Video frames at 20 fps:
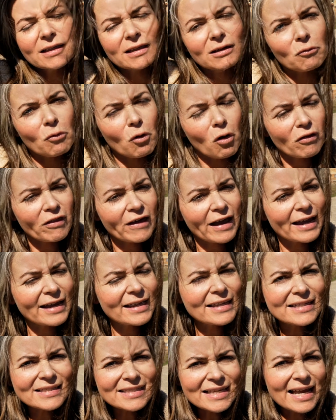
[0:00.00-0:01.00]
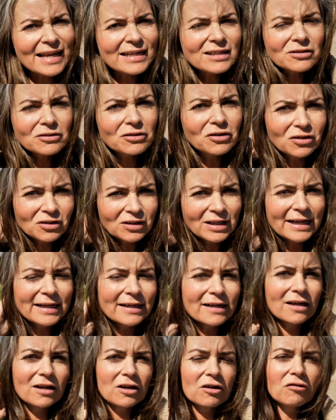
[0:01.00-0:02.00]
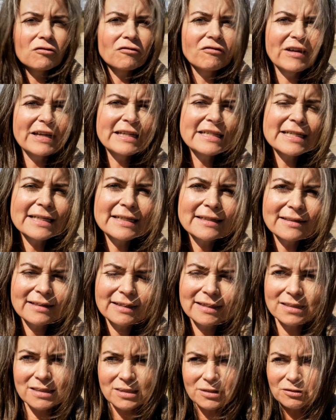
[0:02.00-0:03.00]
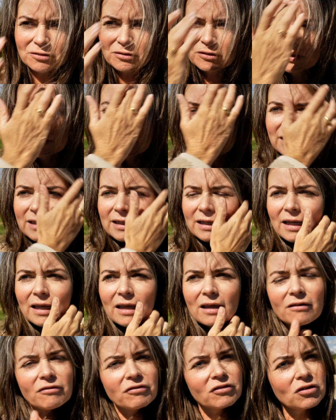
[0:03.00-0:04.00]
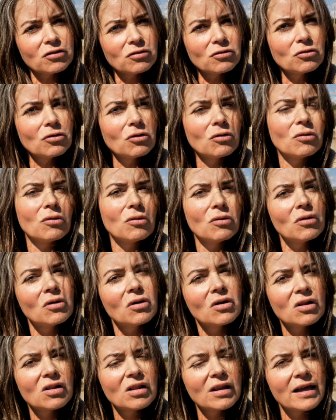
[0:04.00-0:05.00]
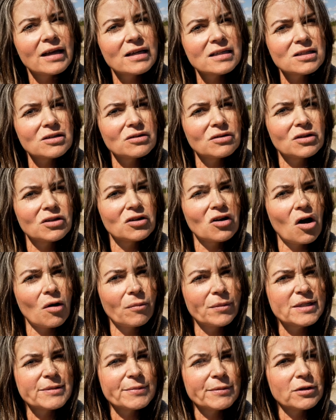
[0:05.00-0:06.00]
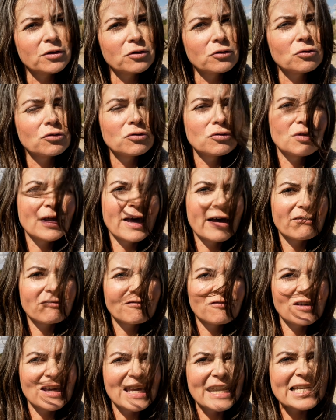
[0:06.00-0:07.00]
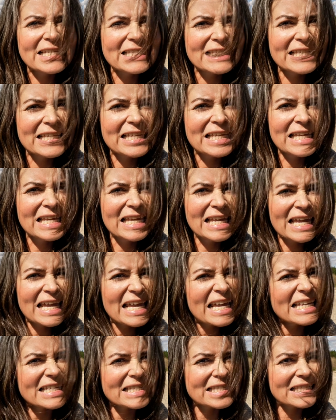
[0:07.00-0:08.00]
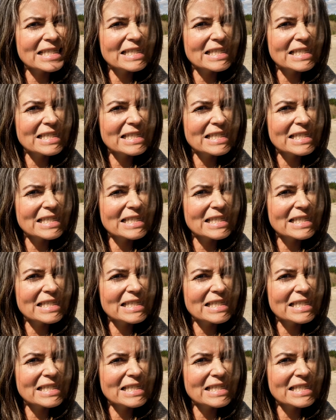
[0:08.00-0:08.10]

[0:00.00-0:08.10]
what that is. I had to look online and I couldn't find anything, so if you know, let us know in the comments below who that face is.